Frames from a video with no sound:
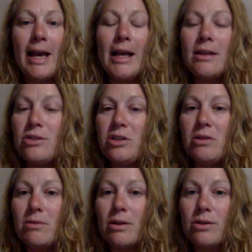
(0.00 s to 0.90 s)
is
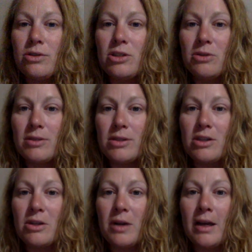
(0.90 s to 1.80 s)
too close to a
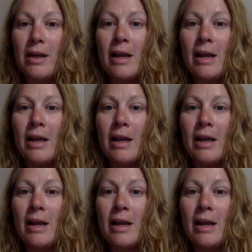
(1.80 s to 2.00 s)
student,